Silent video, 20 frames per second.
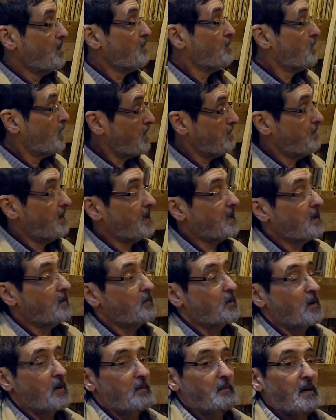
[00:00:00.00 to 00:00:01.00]
Would it make a
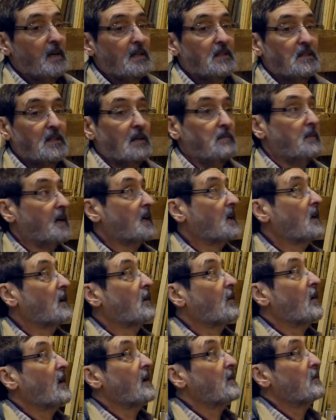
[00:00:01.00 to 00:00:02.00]
workbench? It'd make a
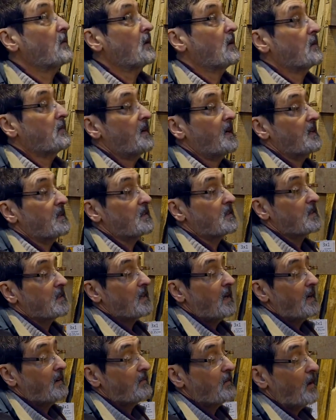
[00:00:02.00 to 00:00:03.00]
great workbench.
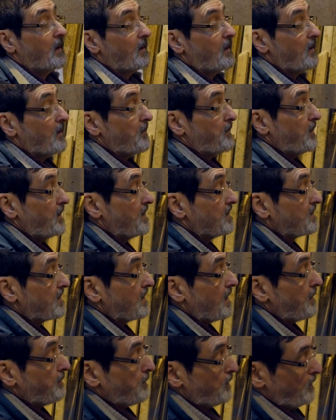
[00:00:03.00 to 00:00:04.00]
I've got another piece that
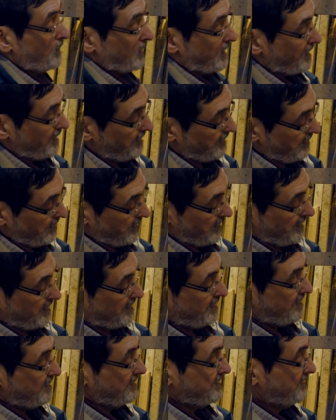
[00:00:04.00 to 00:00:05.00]
I pulled out
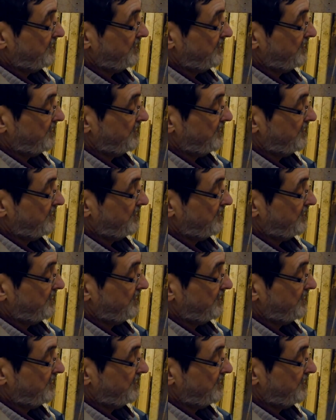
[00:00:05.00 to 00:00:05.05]
earlier.